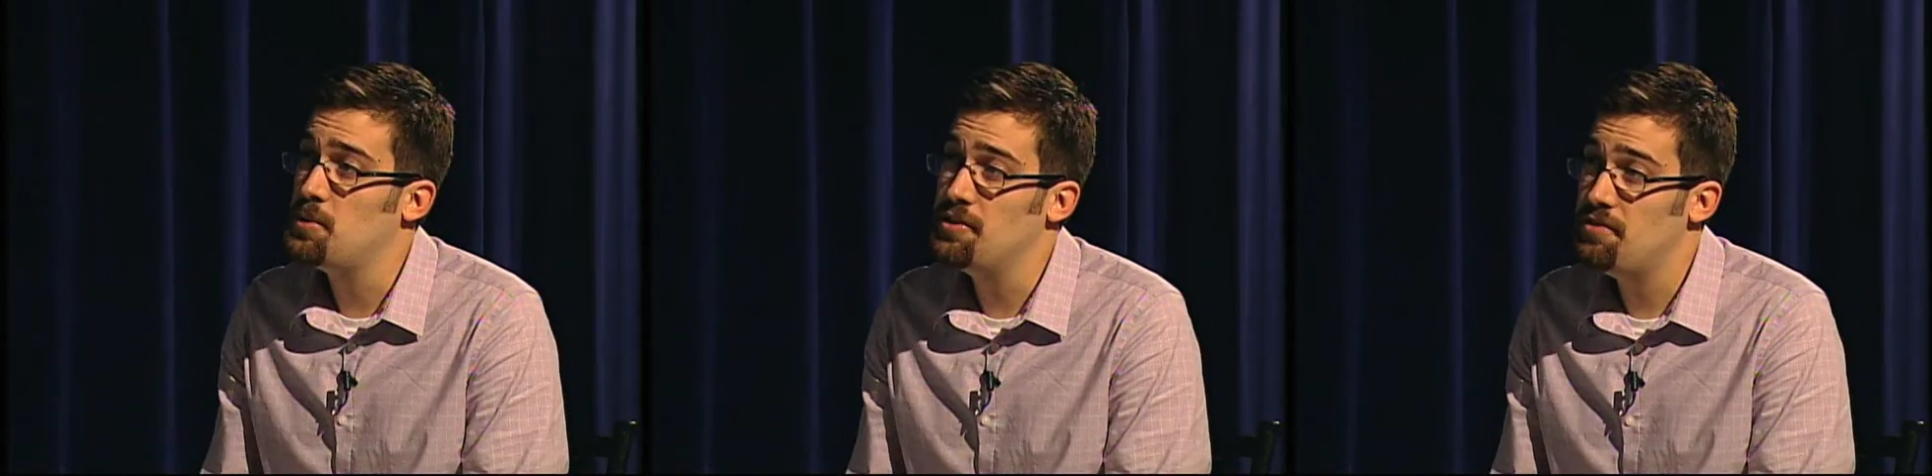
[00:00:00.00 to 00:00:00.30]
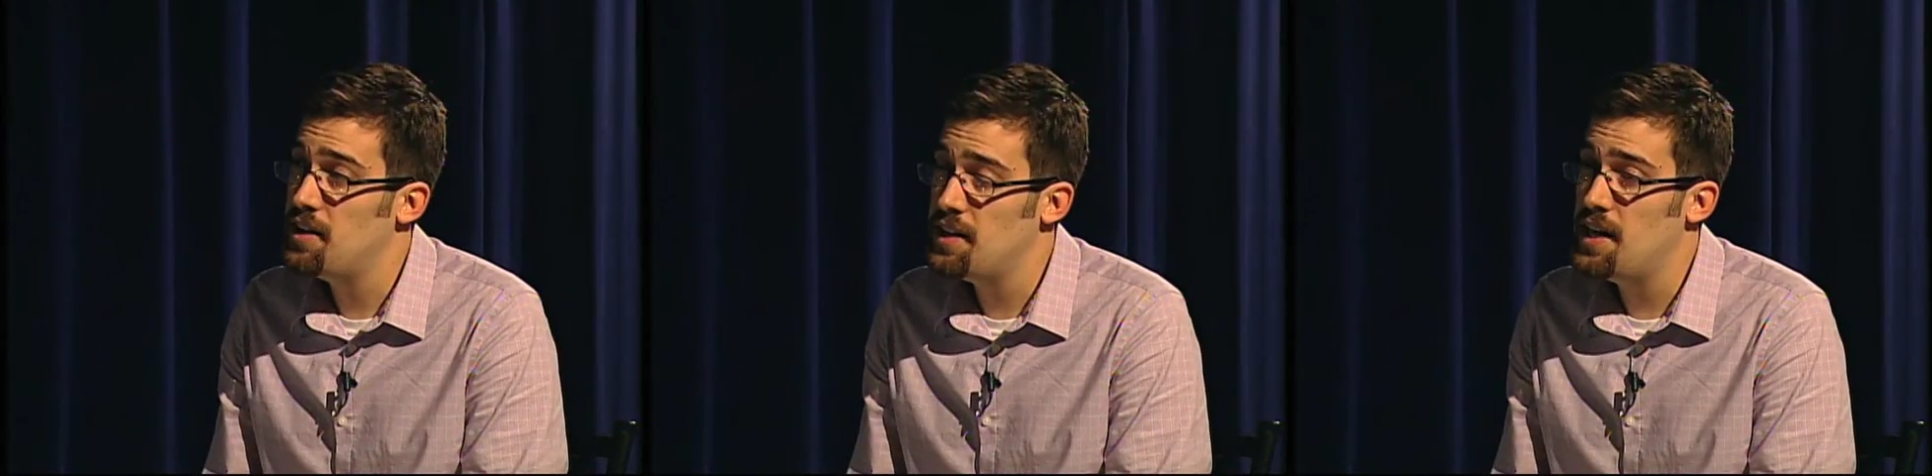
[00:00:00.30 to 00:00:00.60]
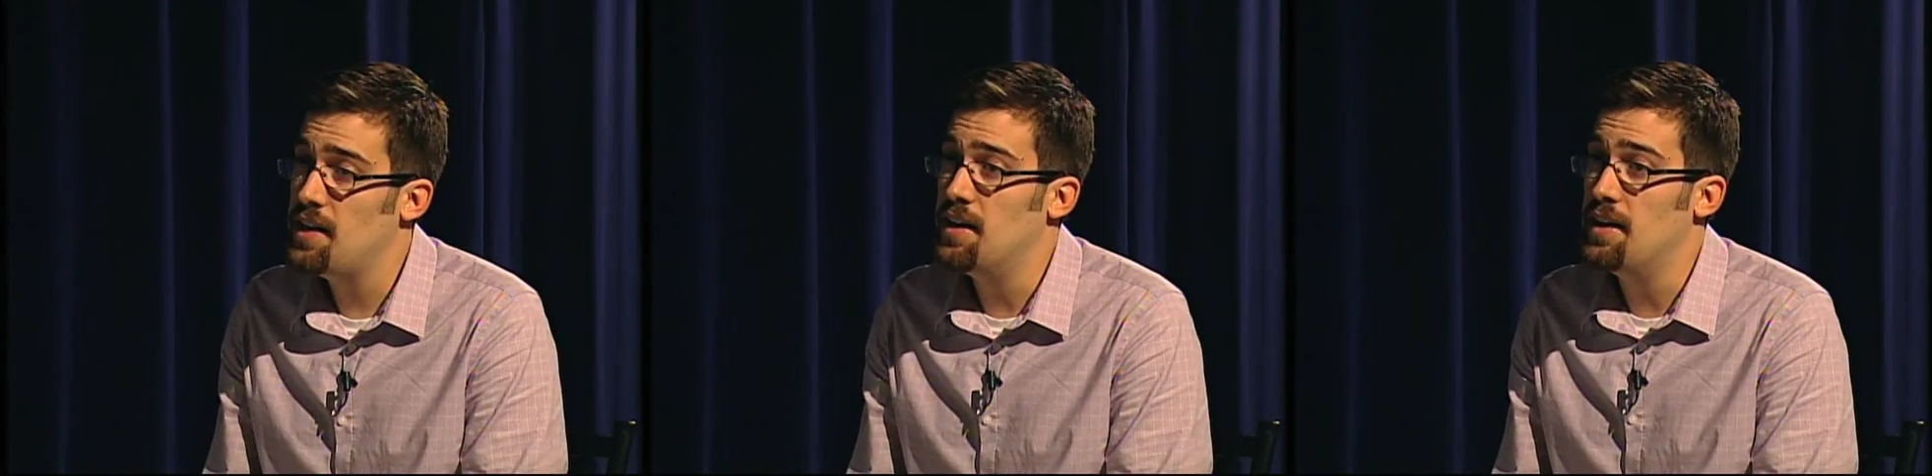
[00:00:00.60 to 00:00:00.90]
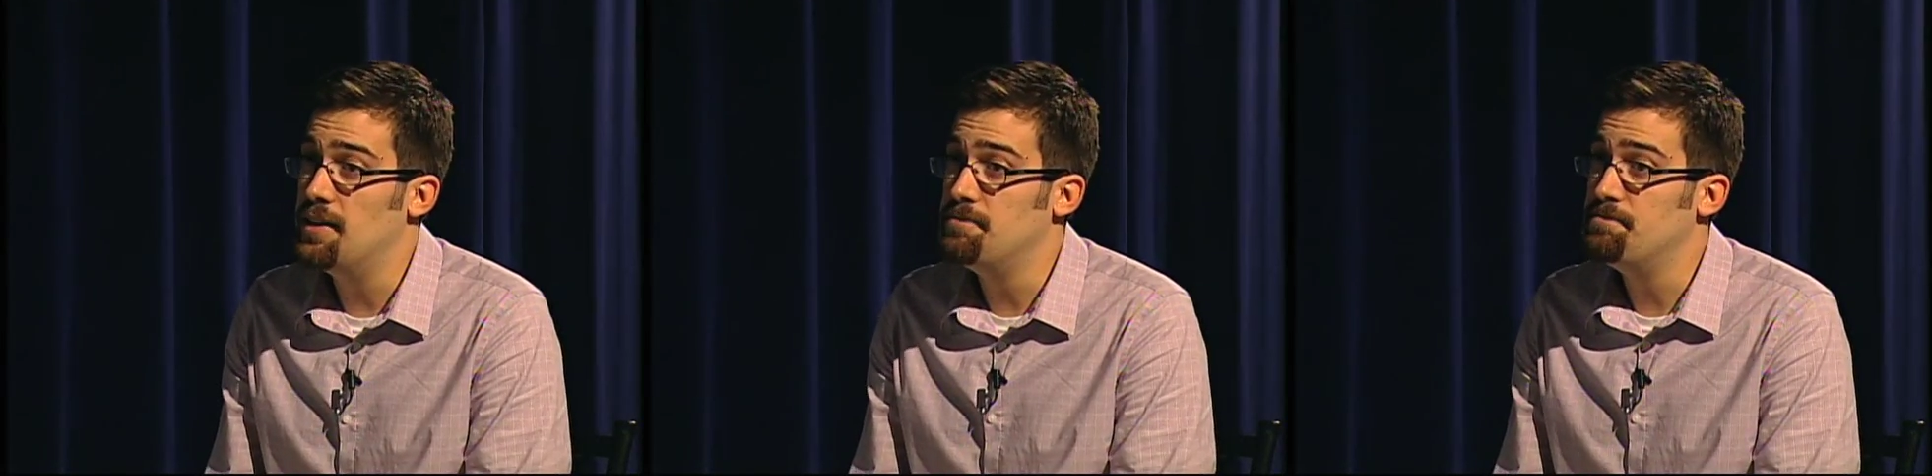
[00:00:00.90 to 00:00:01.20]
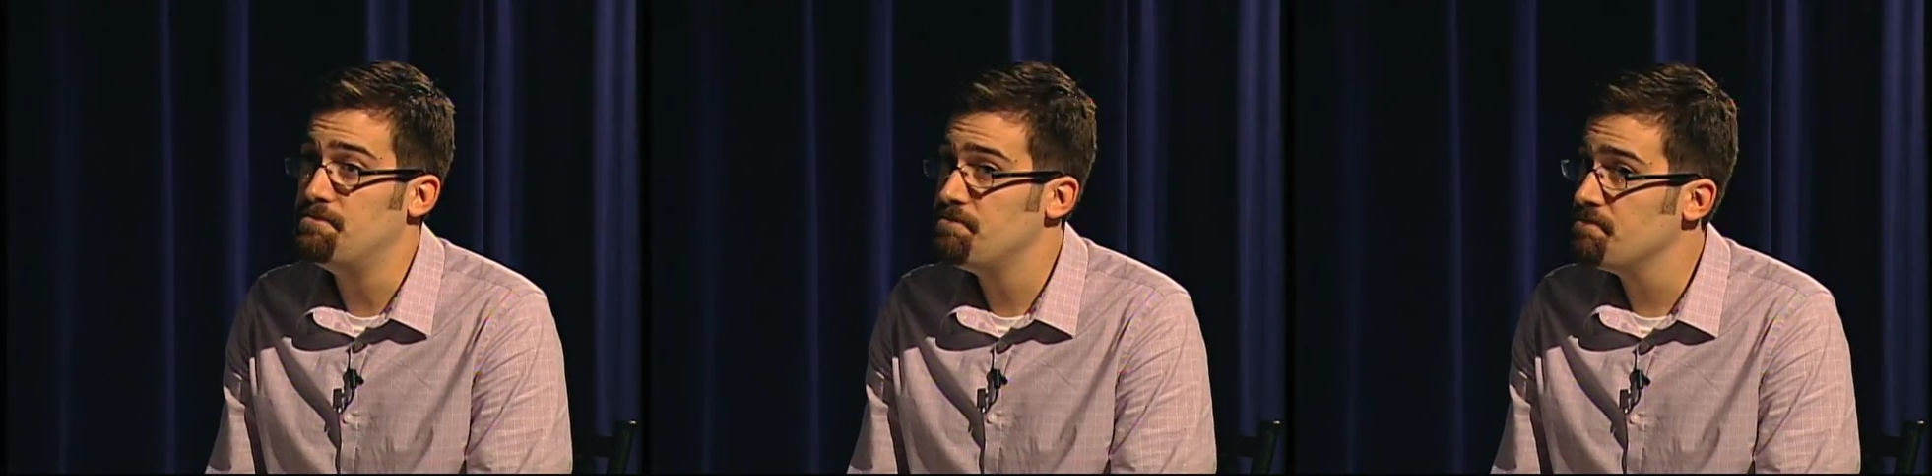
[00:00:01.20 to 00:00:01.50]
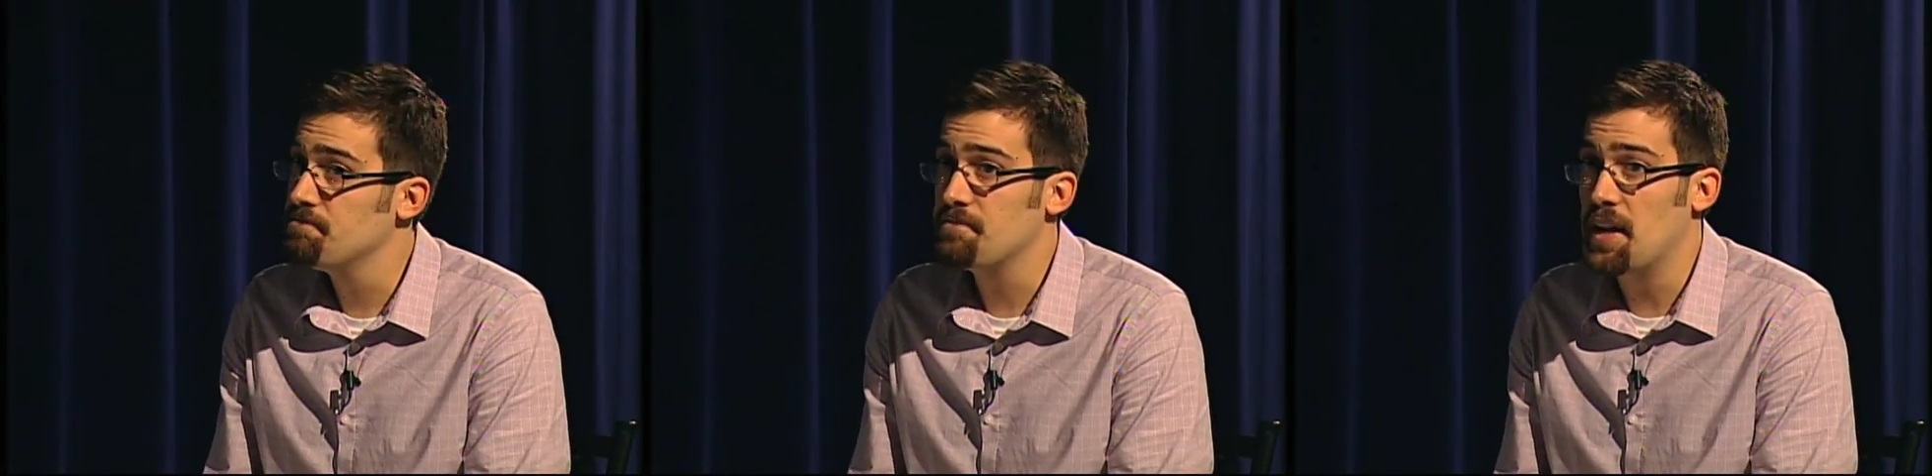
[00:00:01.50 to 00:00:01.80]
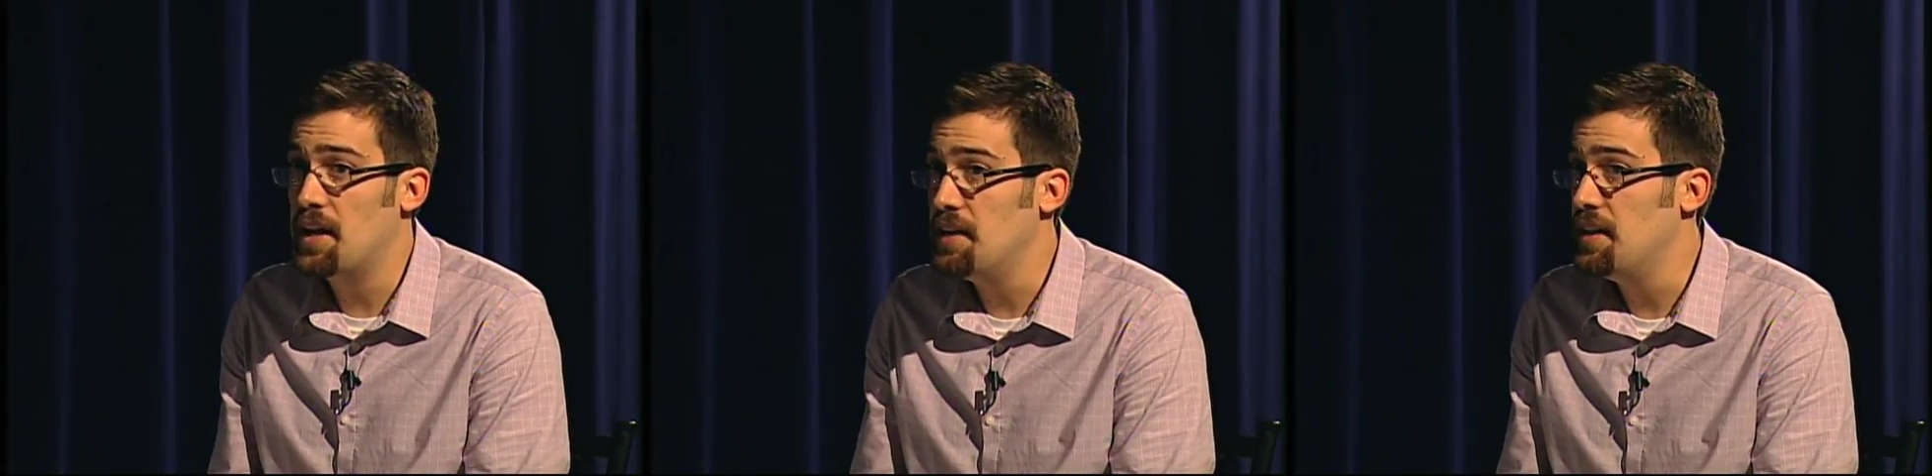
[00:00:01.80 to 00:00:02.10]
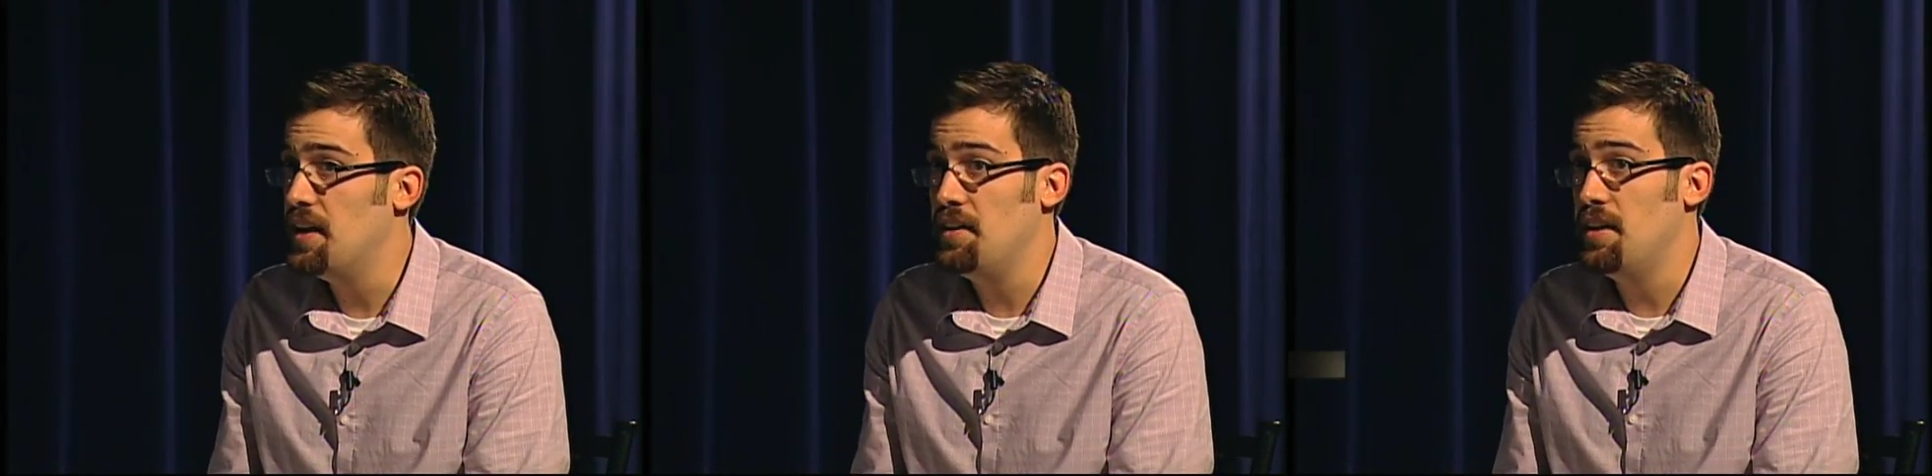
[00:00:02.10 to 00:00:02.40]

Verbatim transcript: to fund that, um, I,